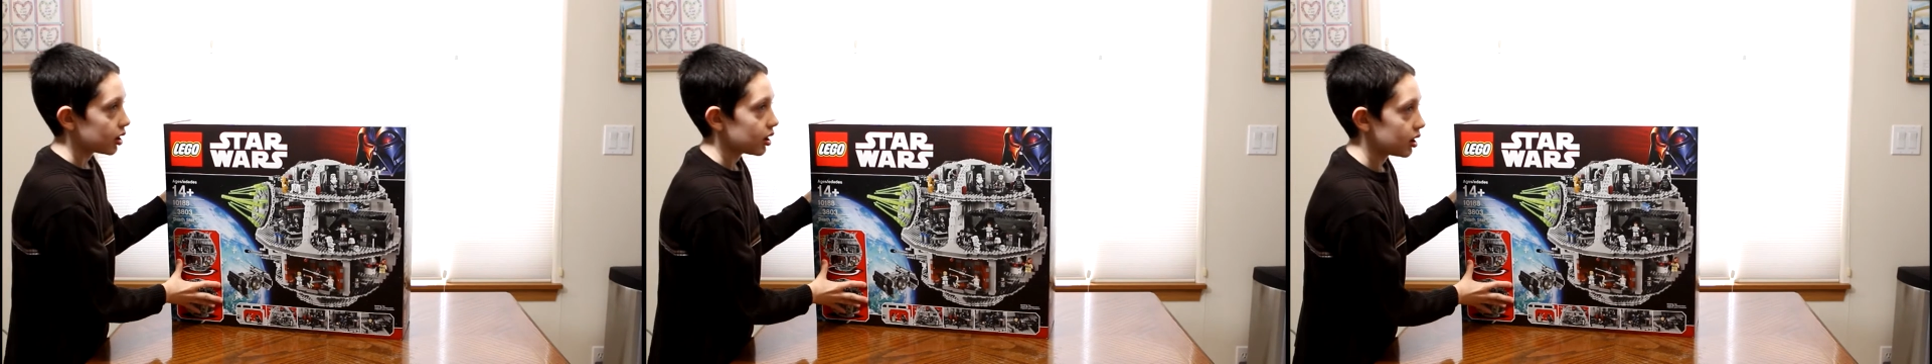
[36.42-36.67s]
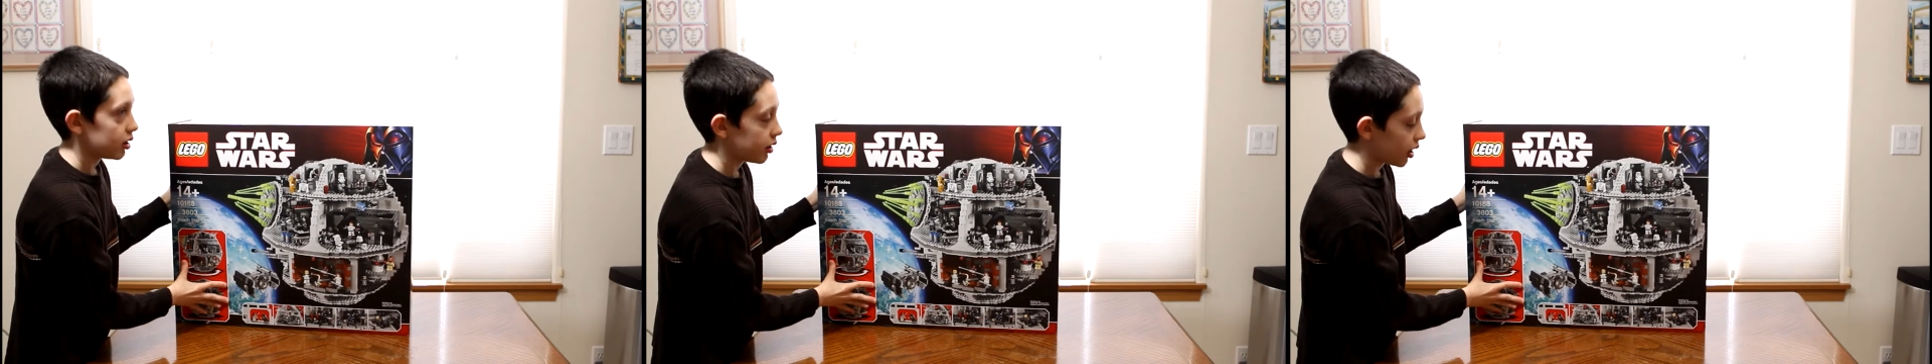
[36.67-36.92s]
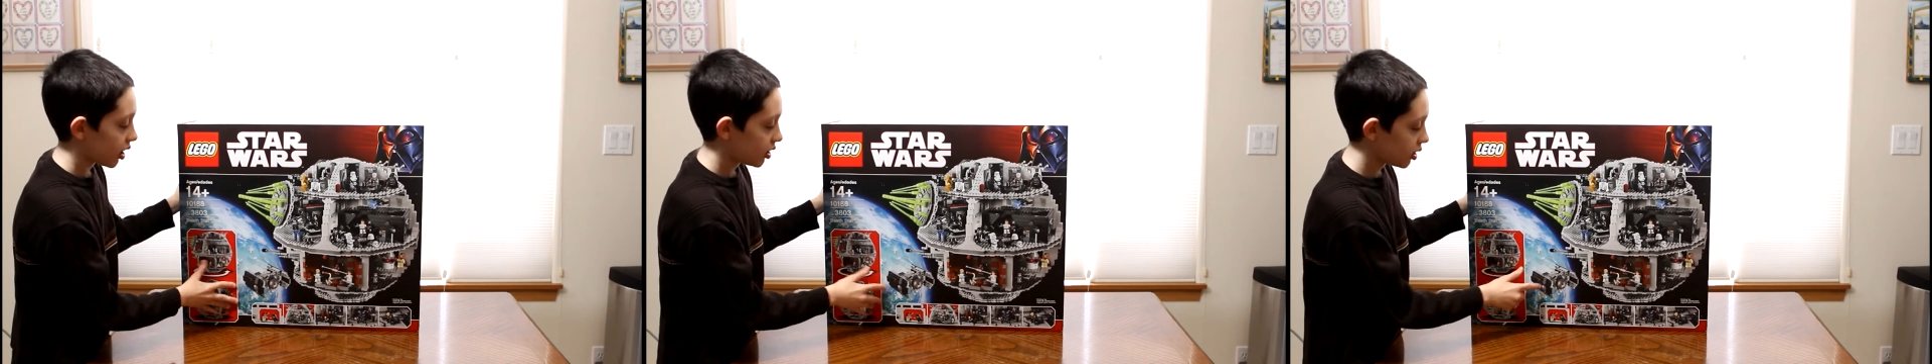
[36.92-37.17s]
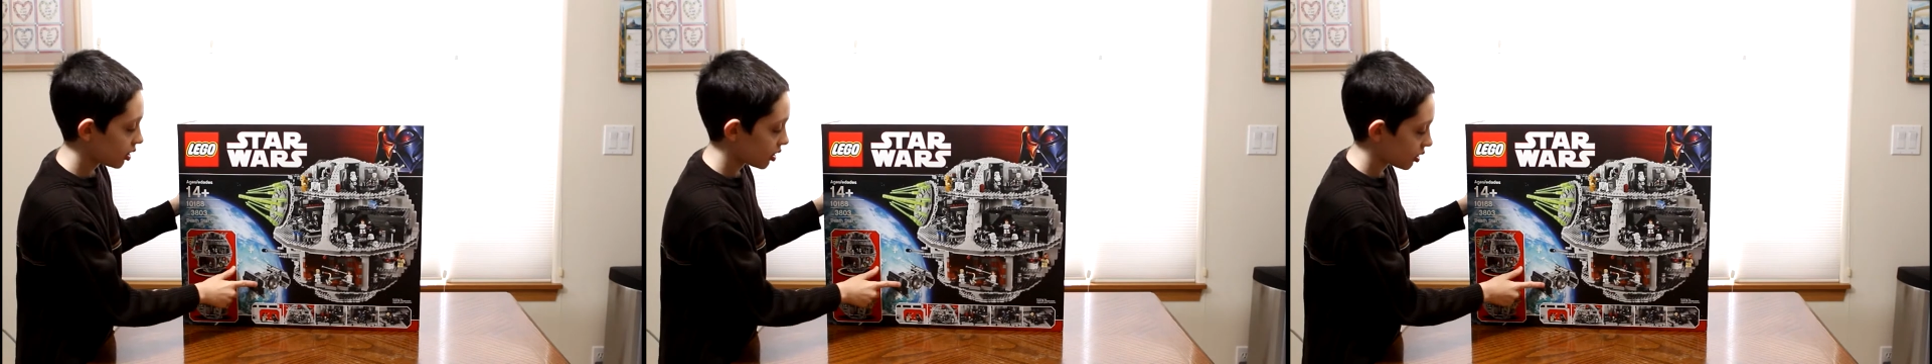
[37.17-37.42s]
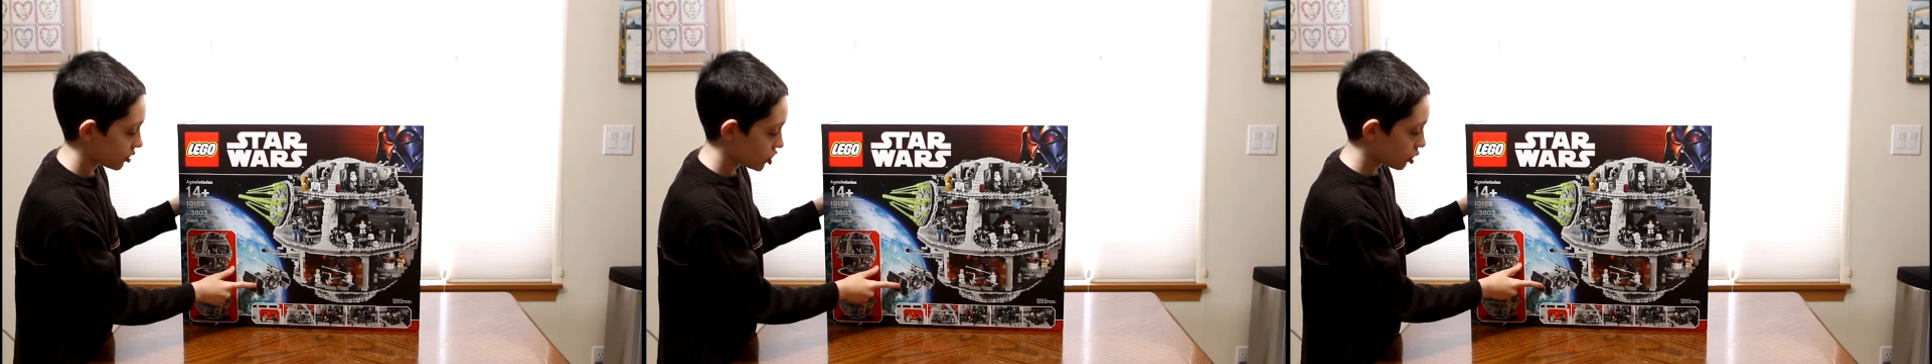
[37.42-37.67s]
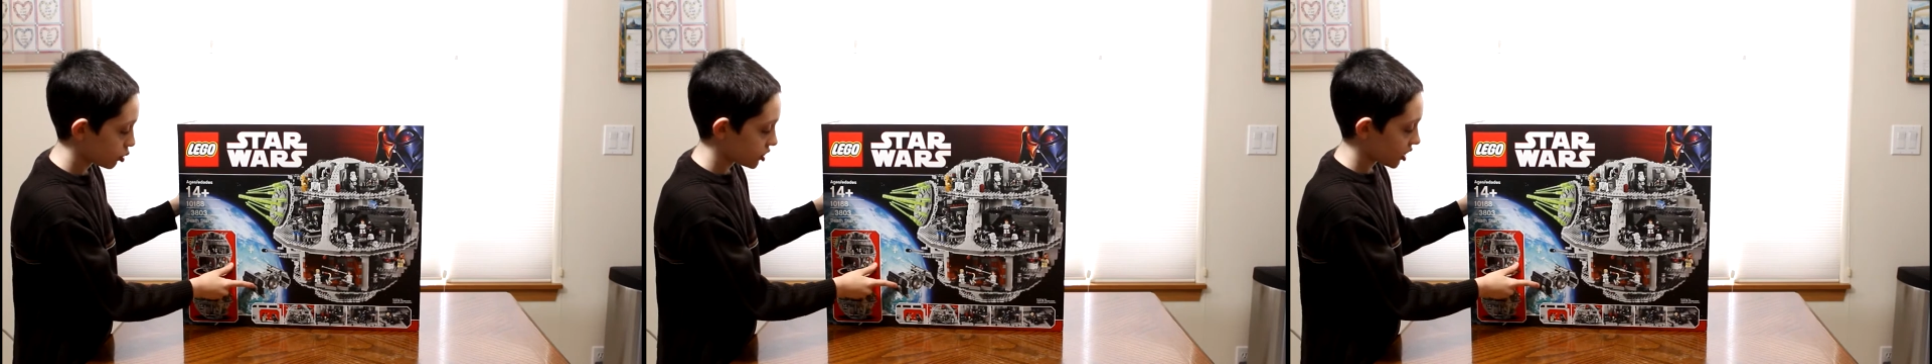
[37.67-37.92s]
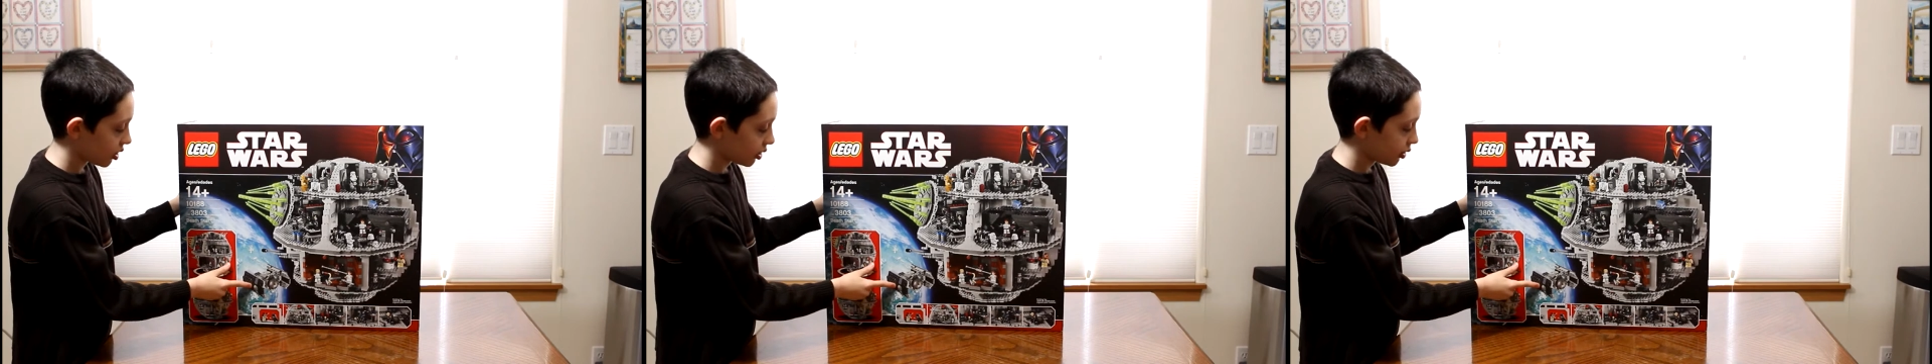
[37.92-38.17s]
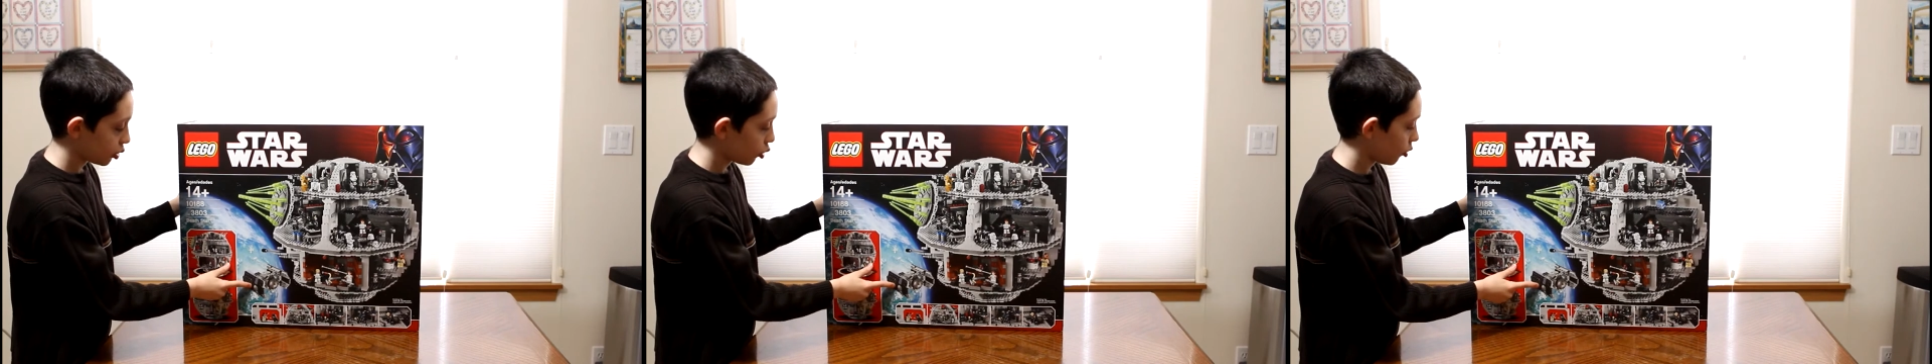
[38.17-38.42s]
And then it shows a
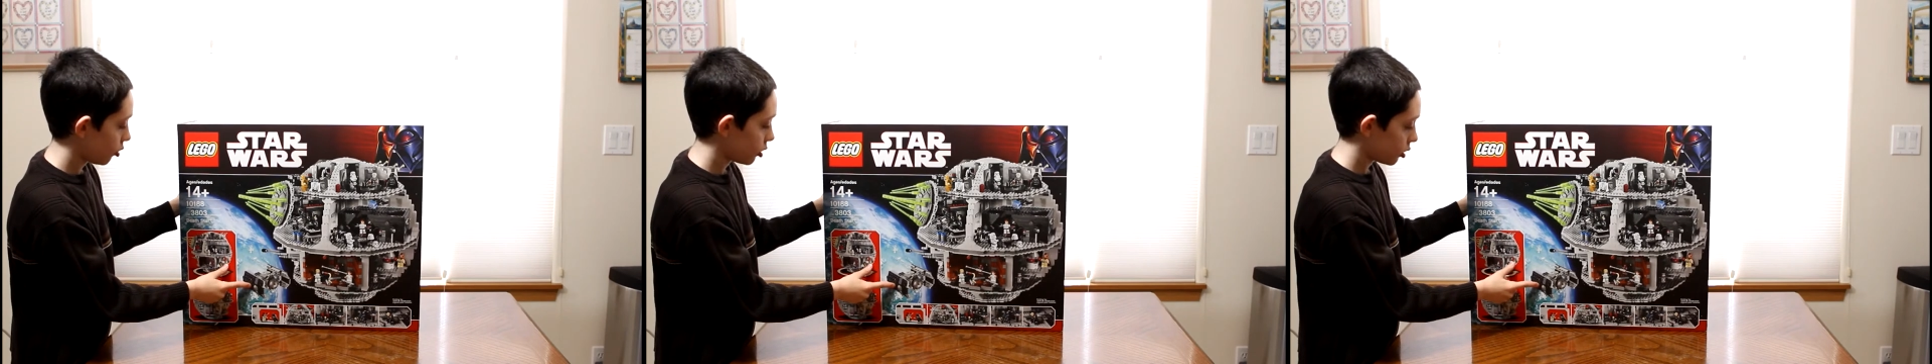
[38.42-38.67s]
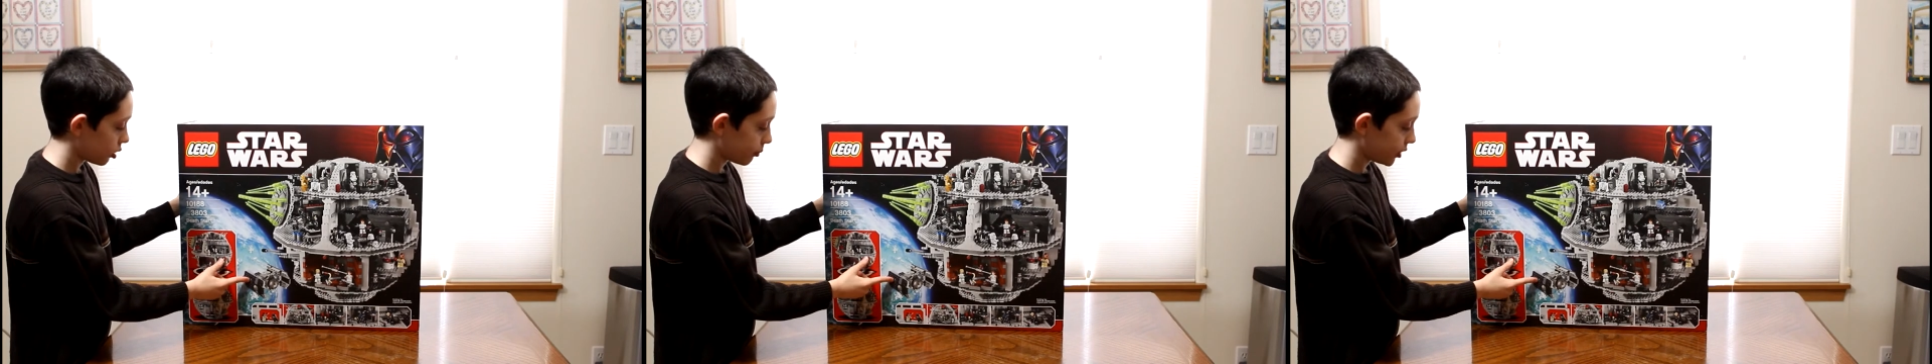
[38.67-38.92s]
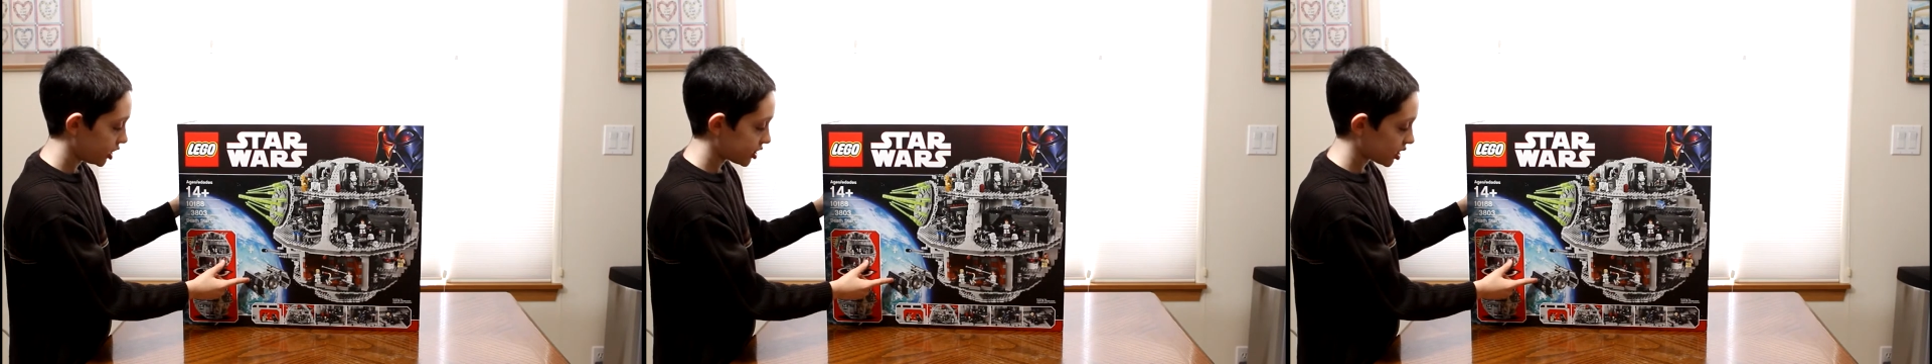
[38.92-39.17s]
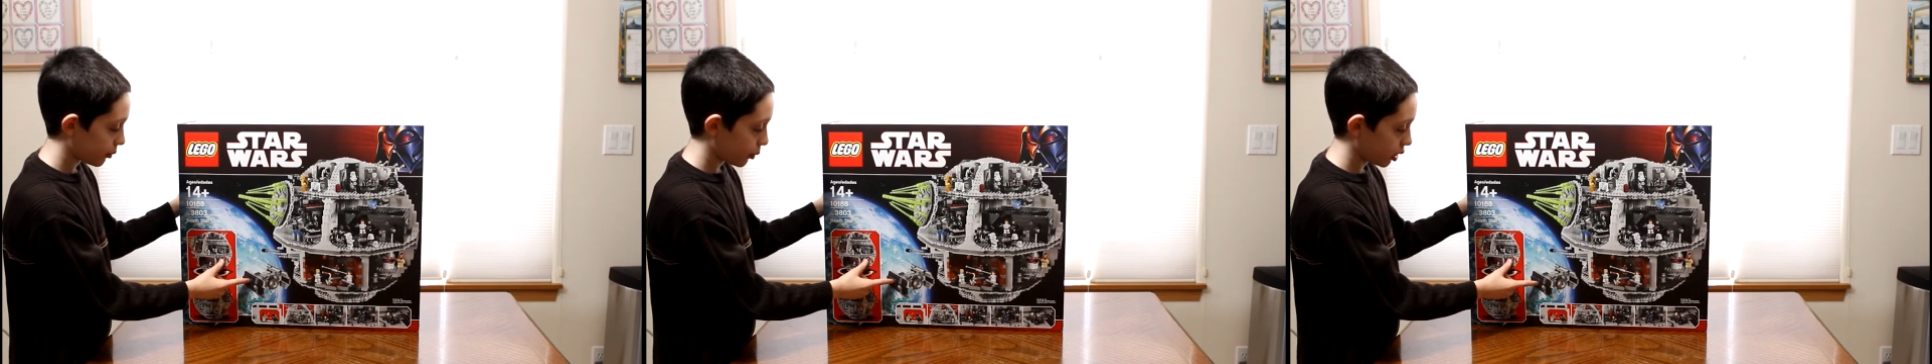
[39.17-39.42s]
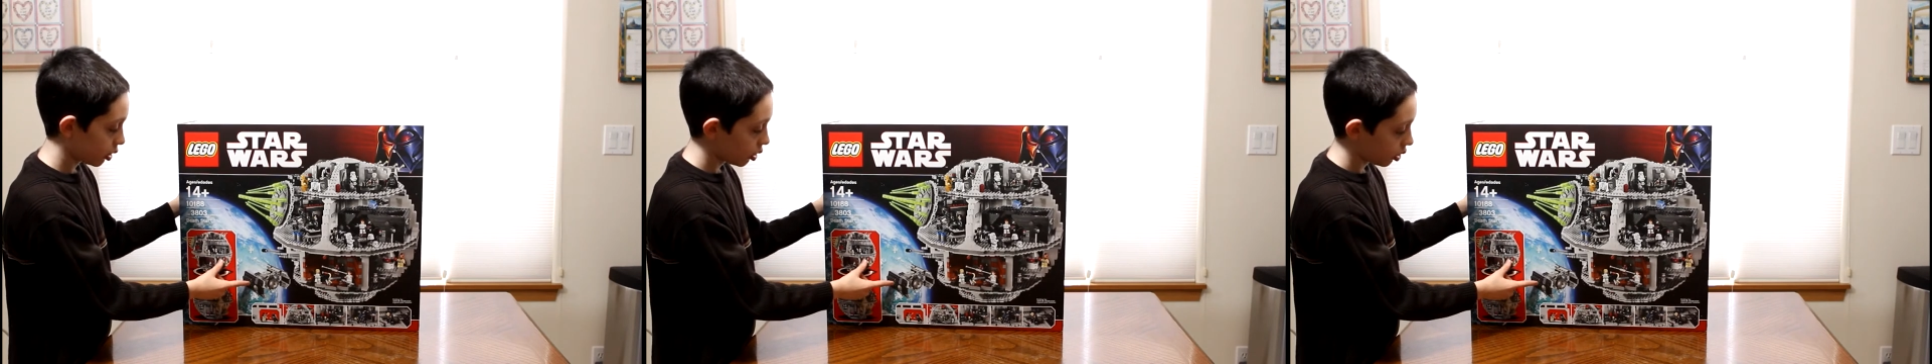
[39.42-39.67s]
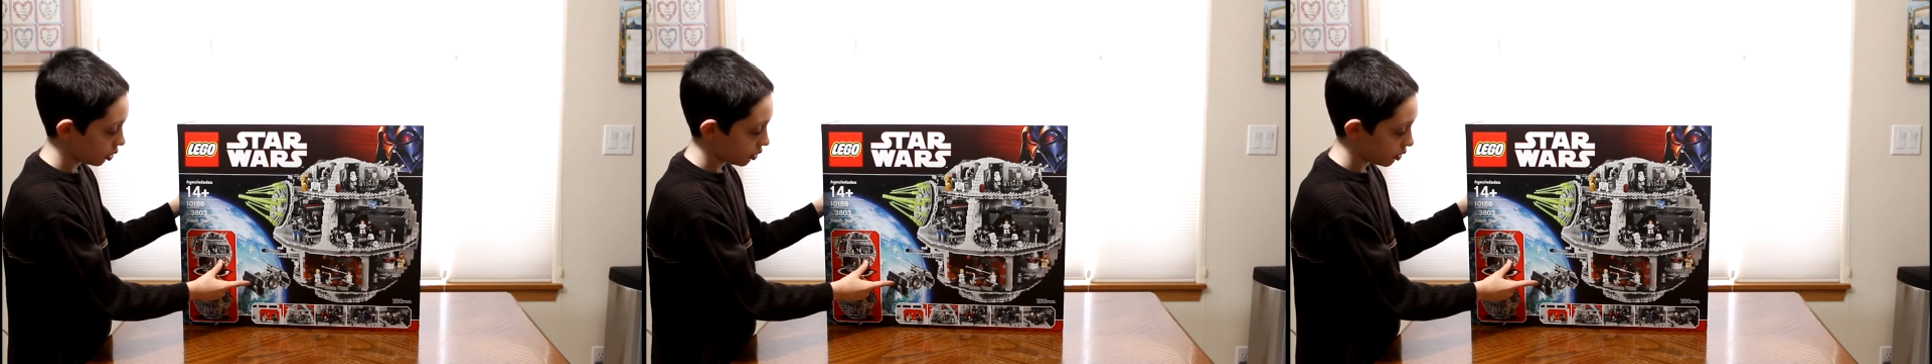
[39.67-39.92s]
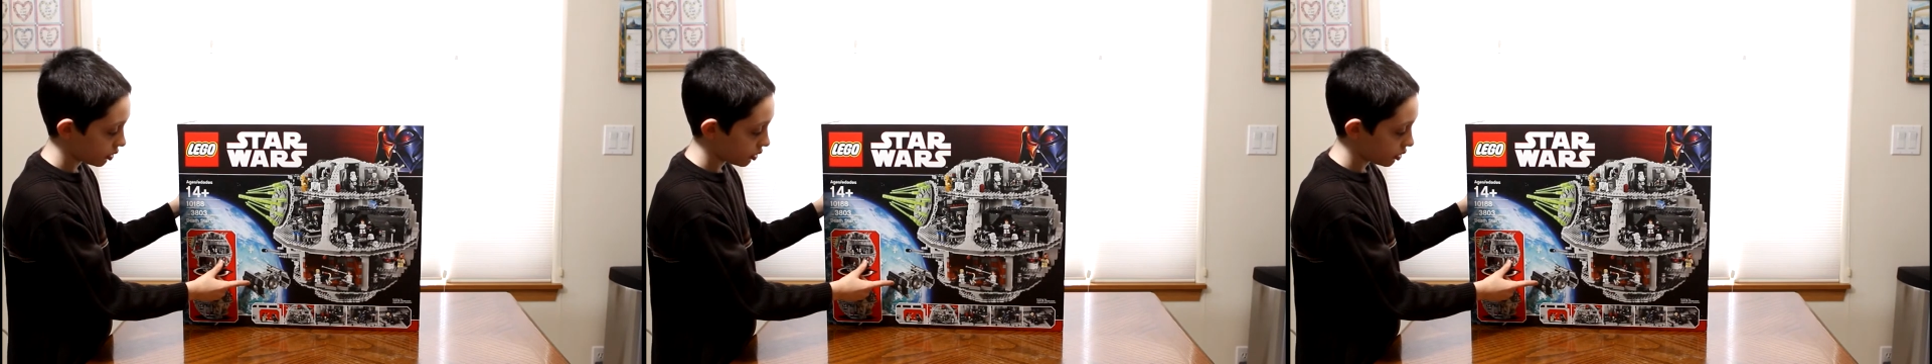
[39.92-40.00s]
little mini kit model